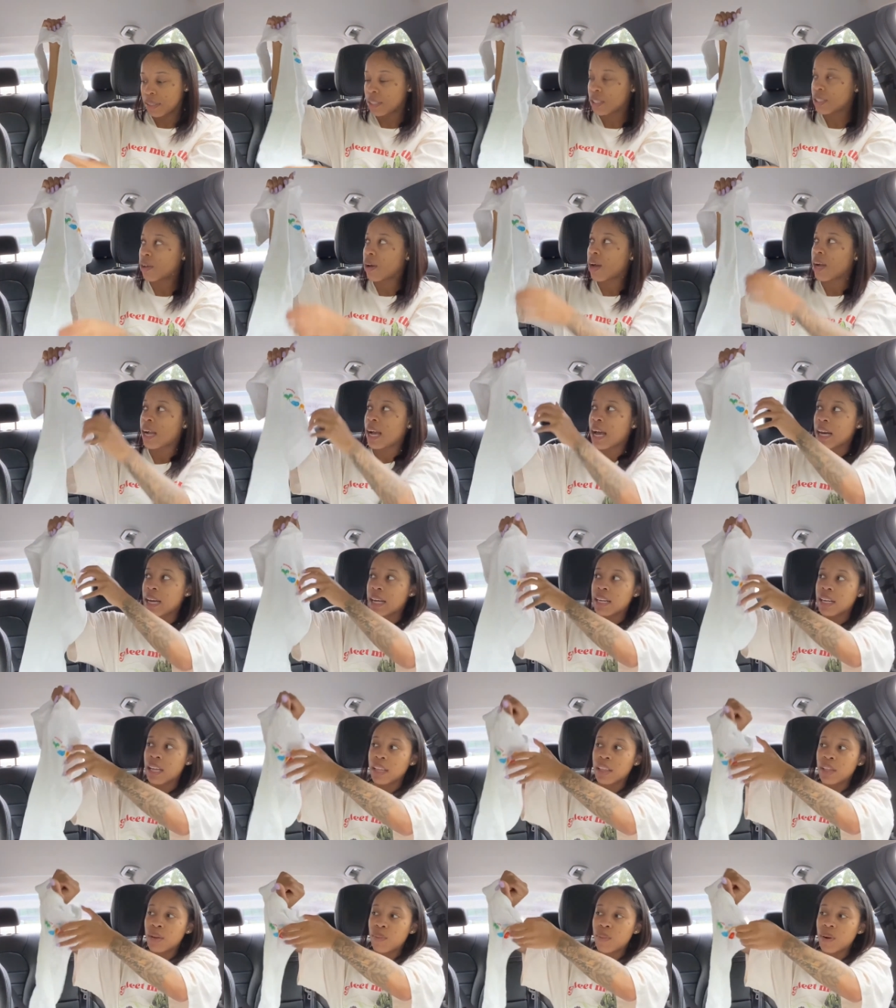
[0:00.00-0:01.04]
So I got
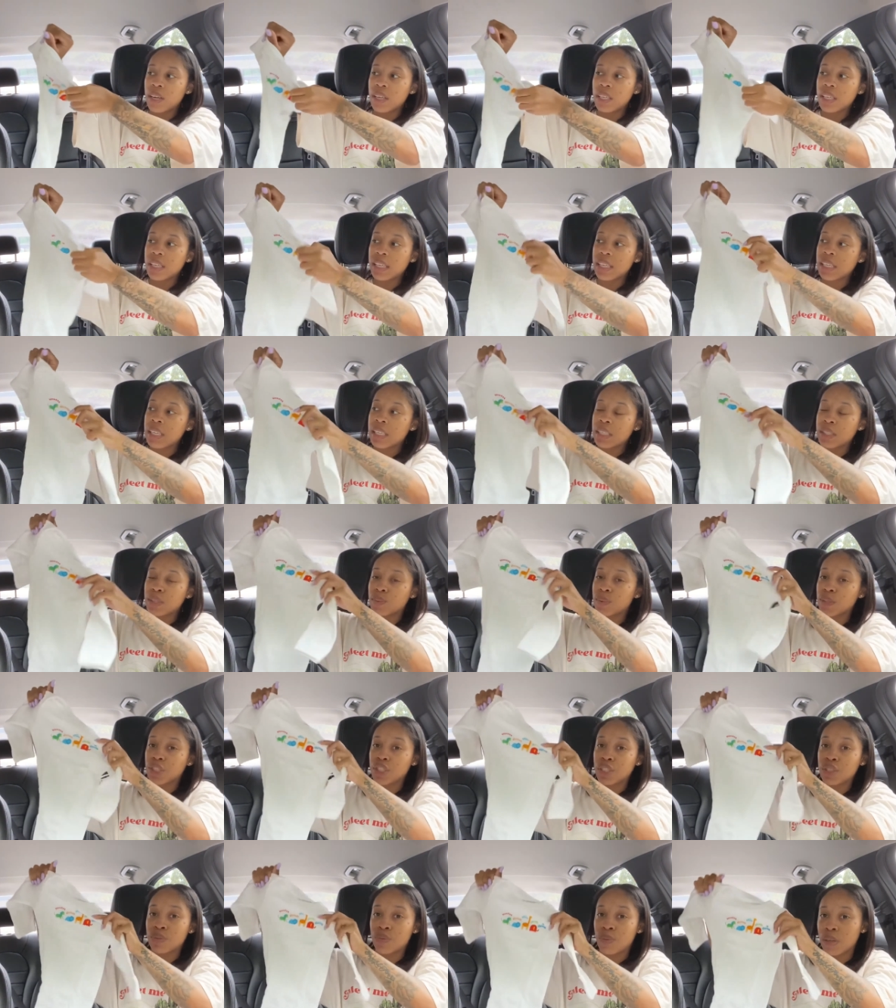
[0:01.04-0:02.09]
another one of these,
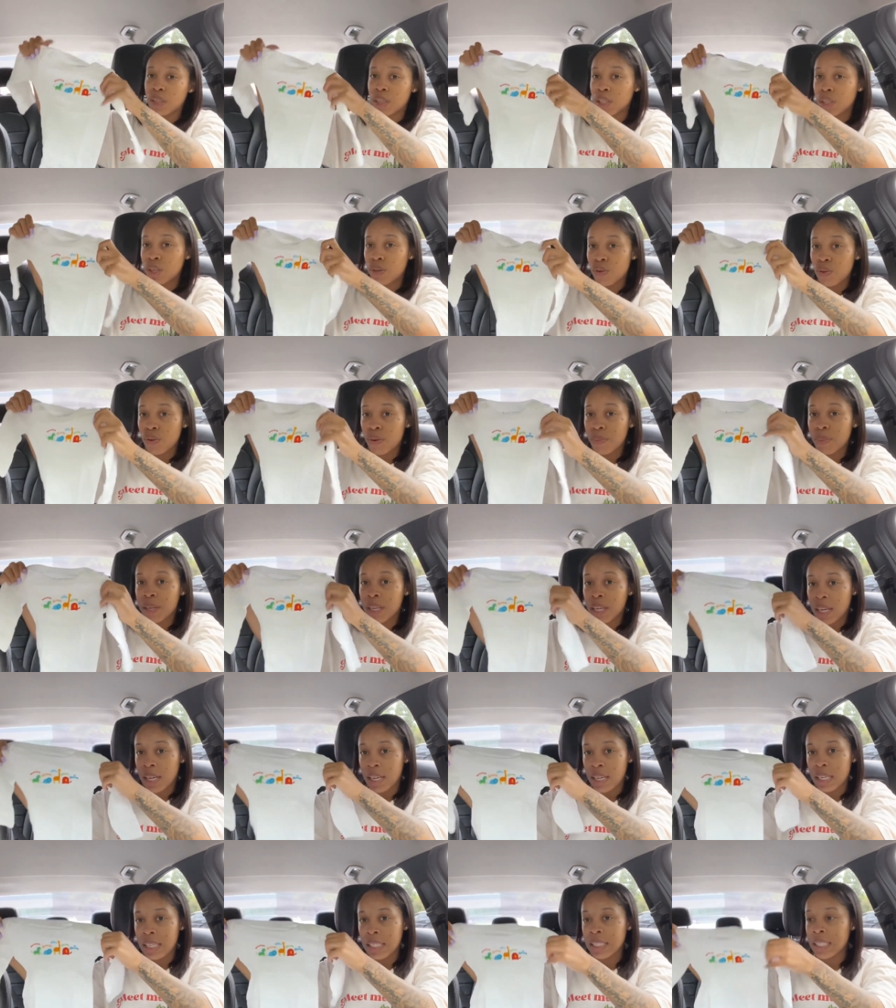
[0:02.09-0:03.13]
which is really cool
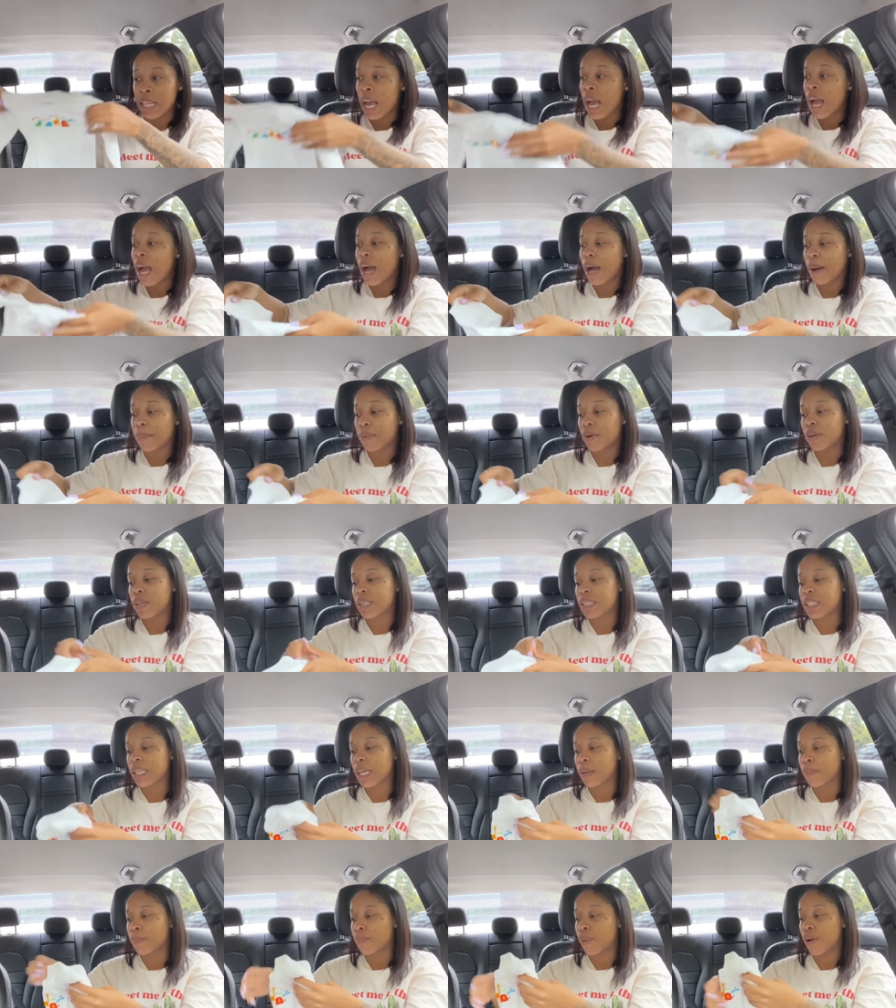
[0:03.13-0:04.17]
because I'm going to
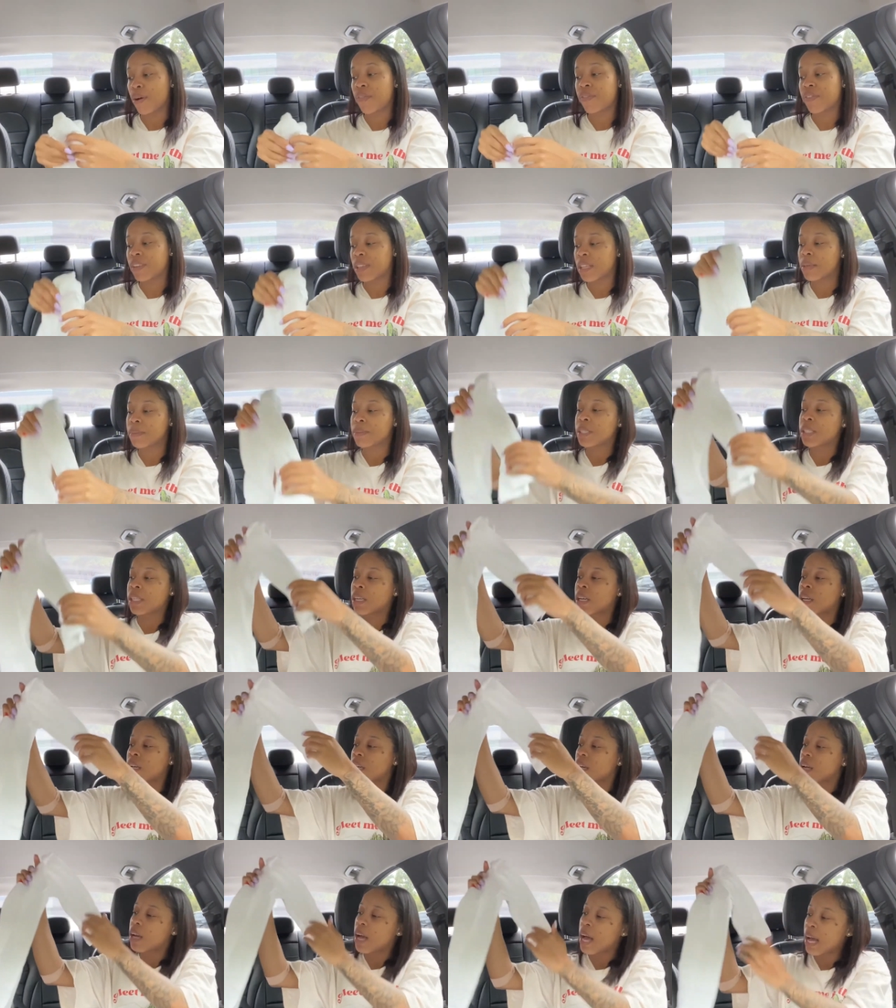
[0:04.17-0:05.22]
take both of them to
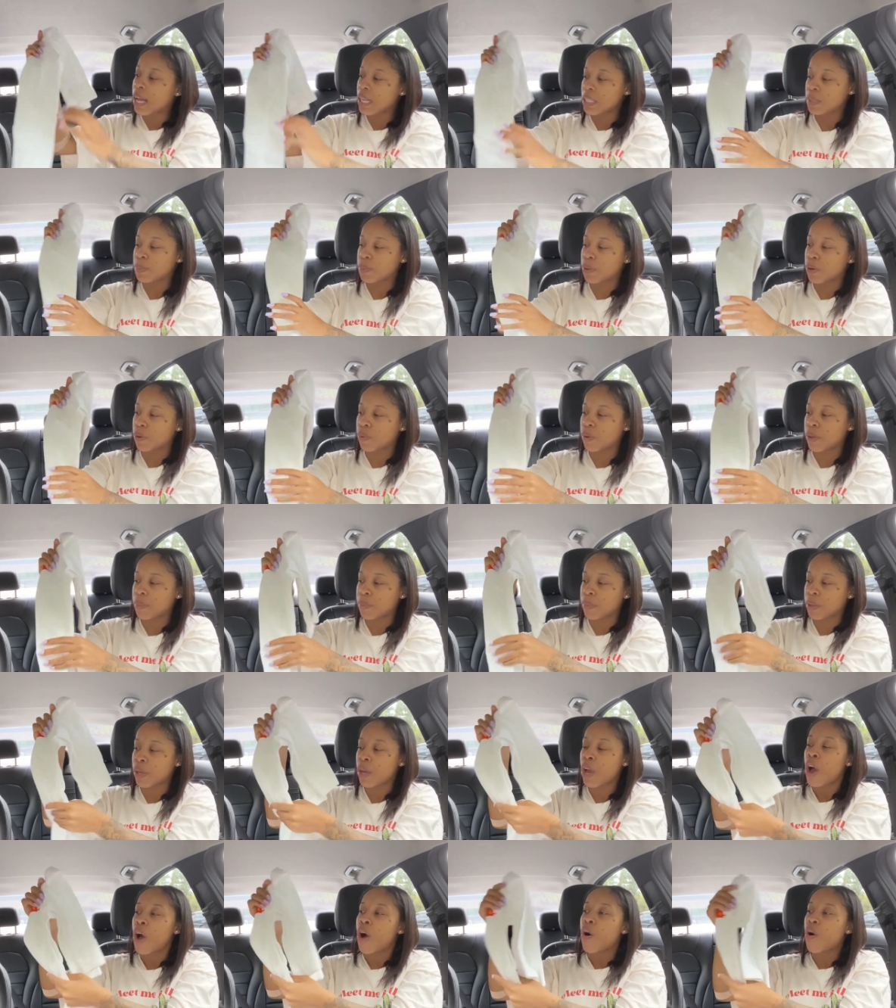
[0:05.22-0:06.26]
the hospital with me.